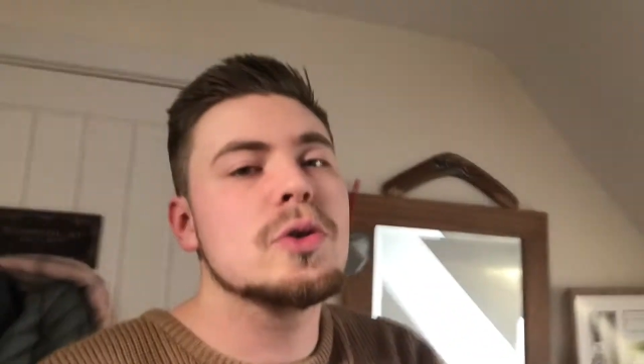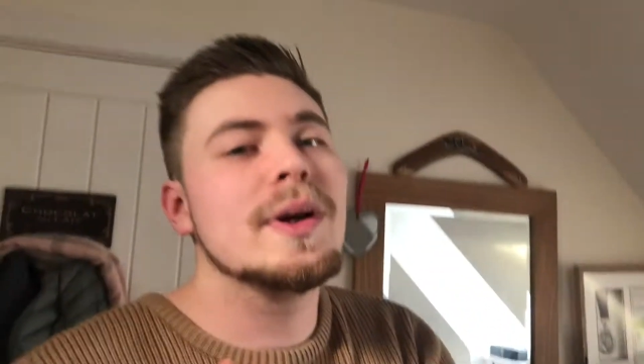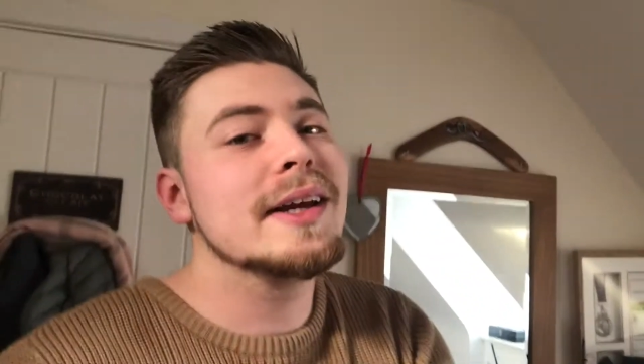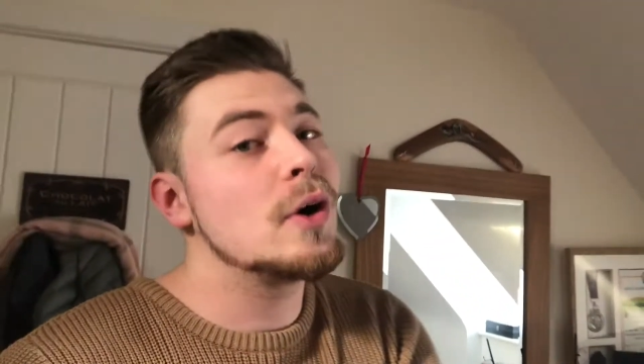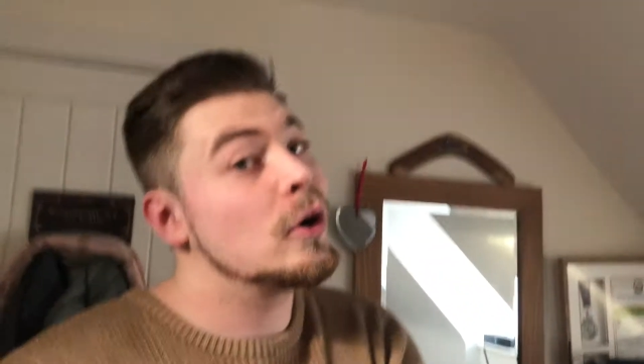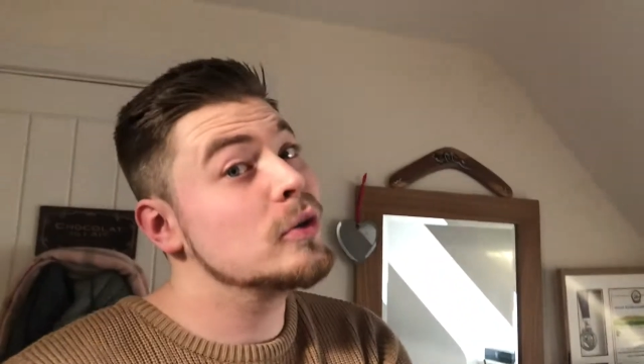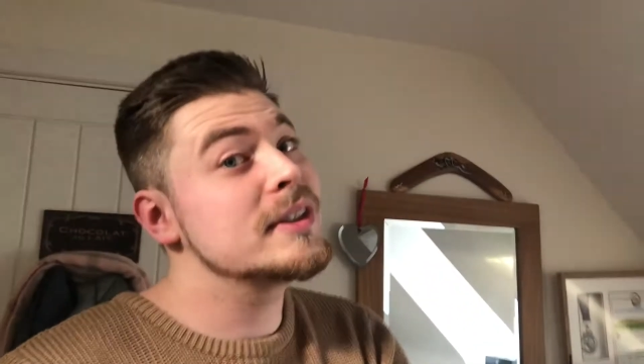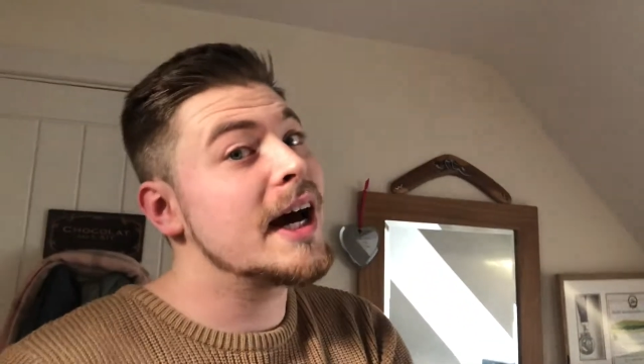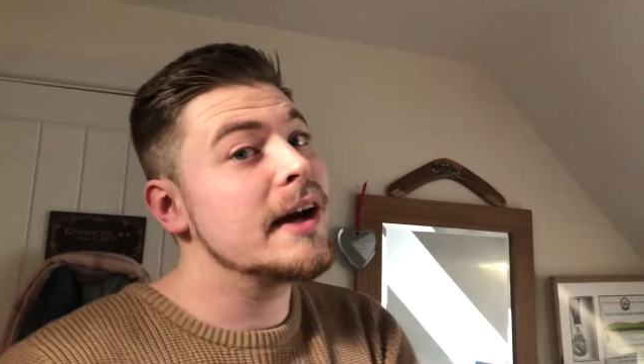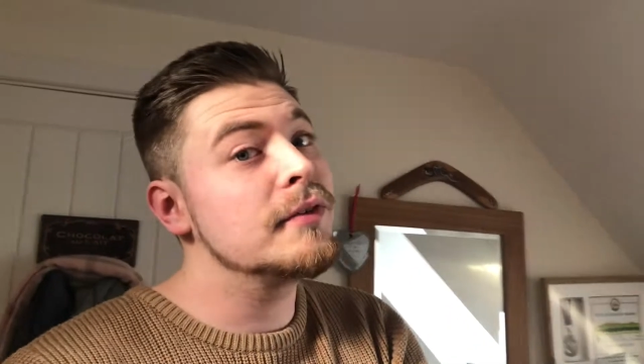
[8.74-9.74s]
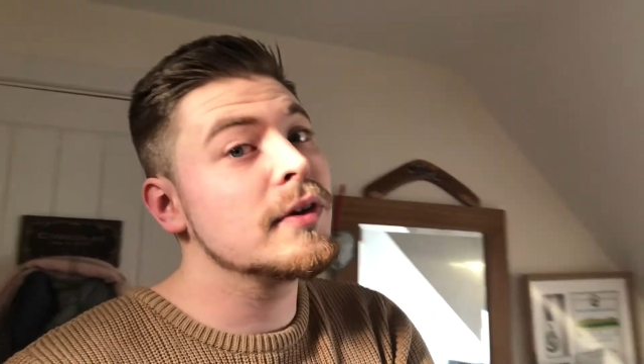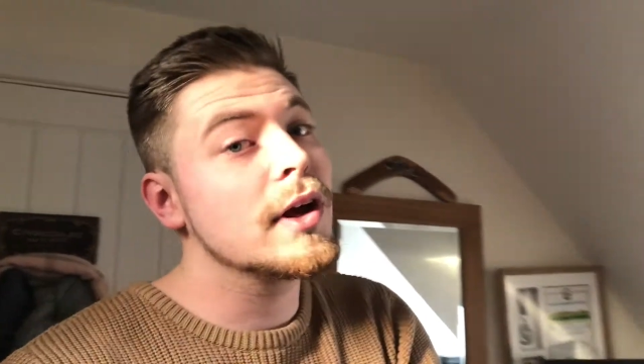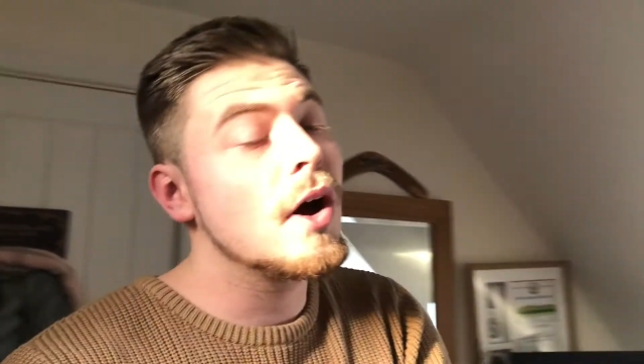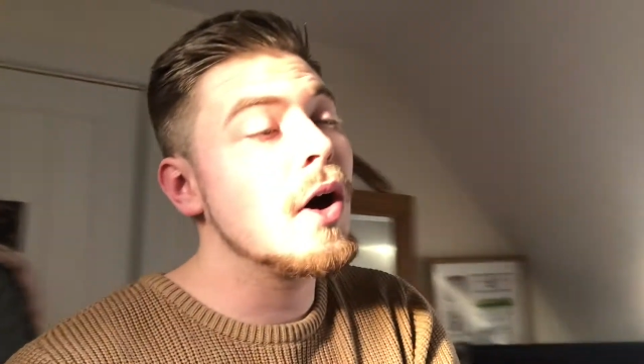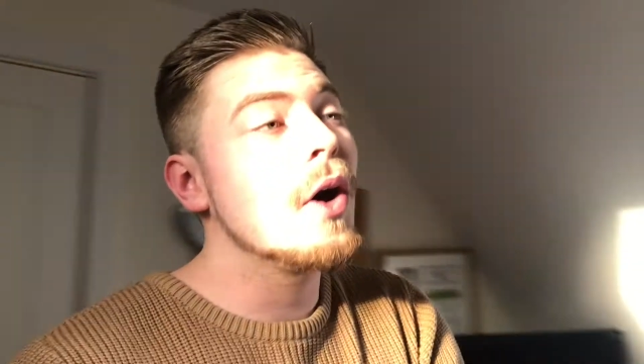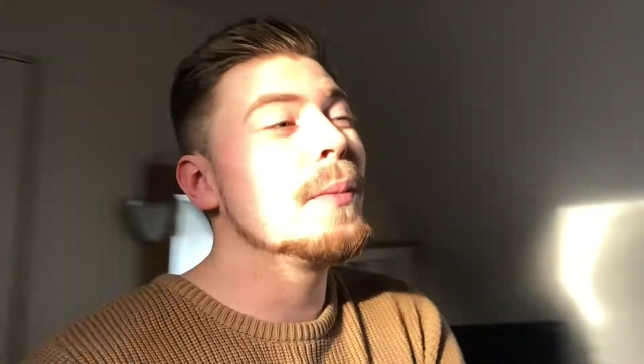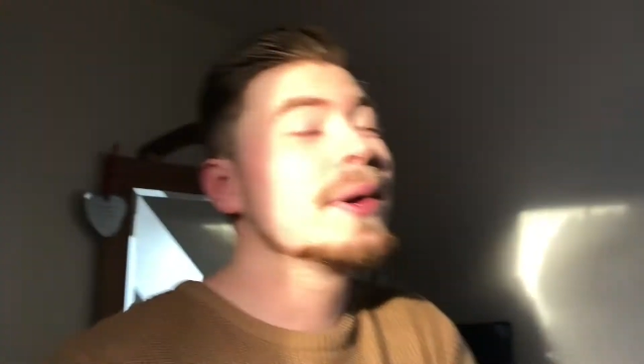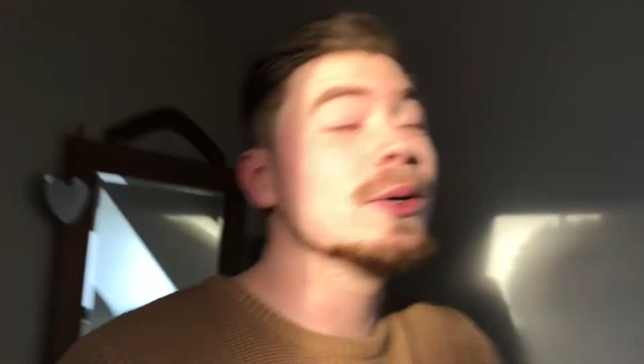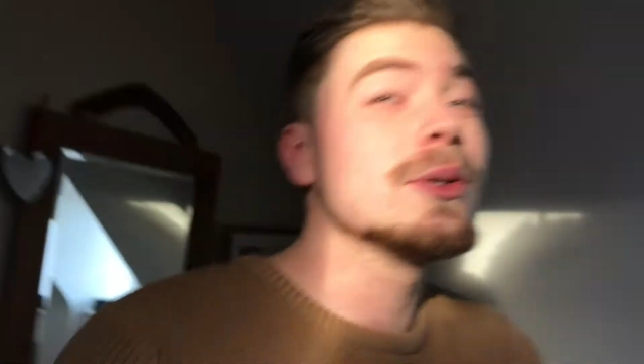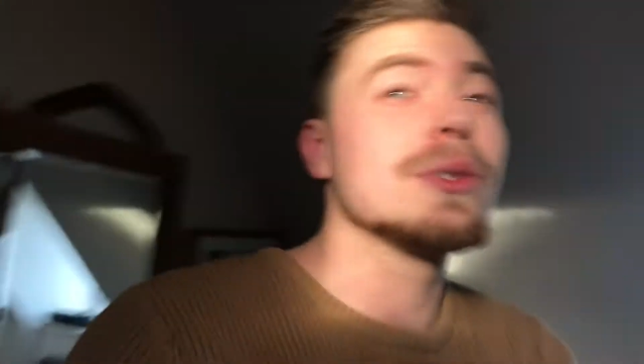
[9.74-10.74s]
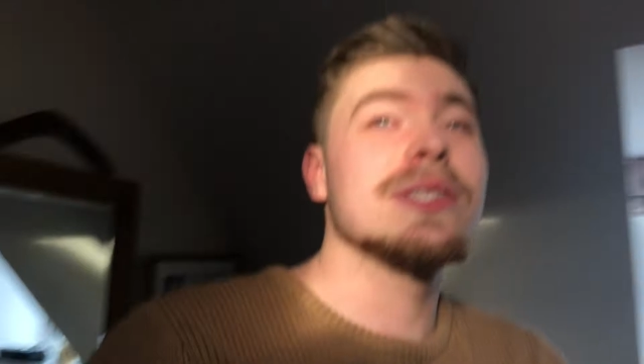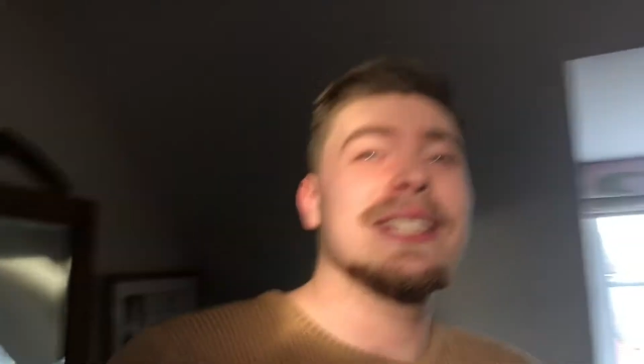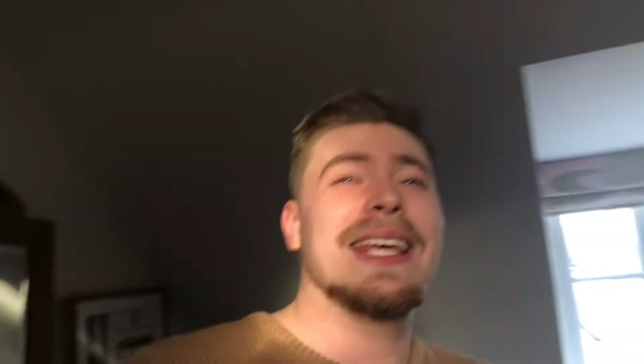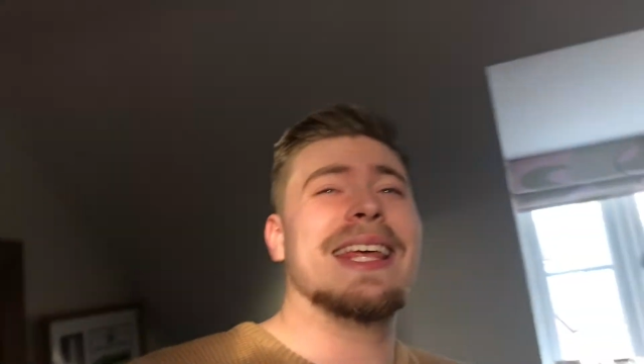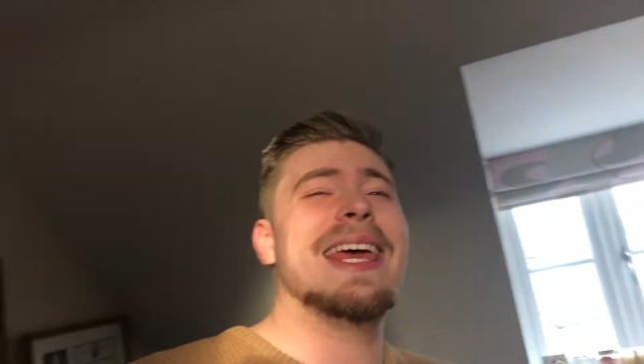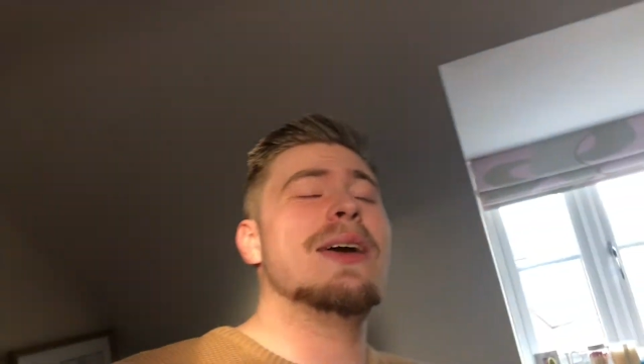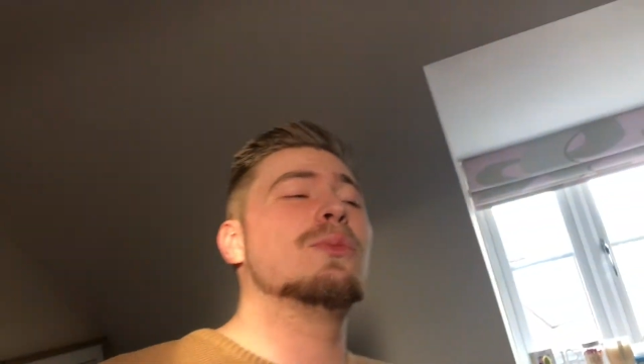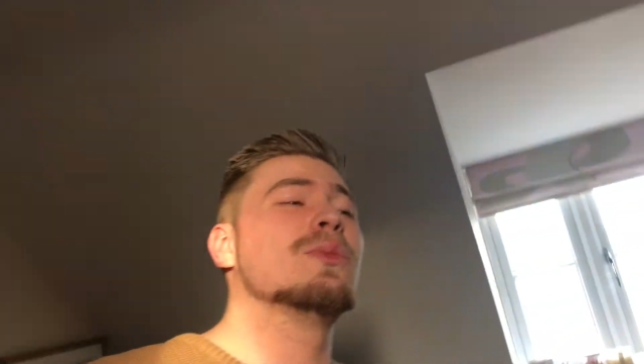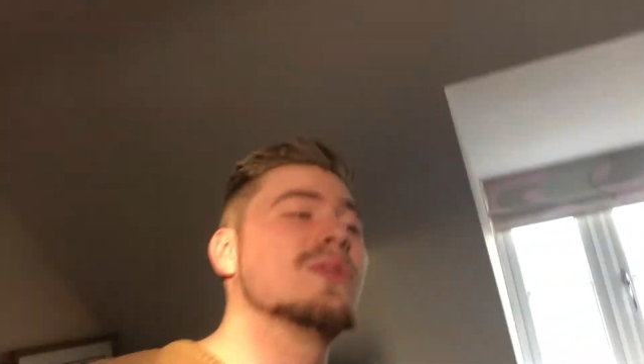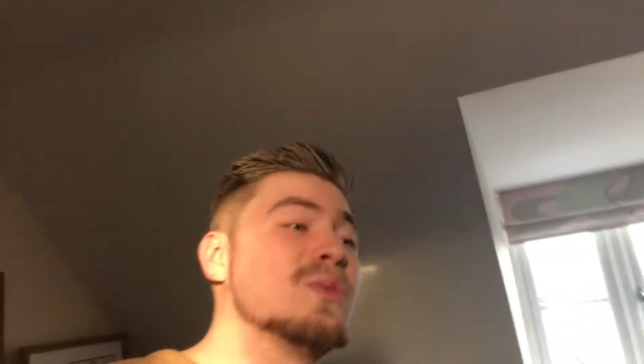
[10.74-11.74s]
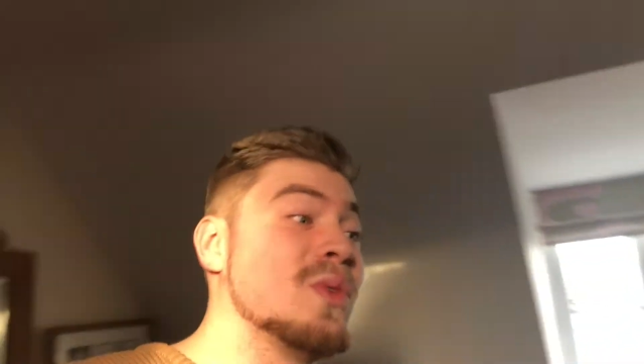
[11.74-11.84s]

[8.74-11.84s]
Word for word: went and got a new tyre for the car because it was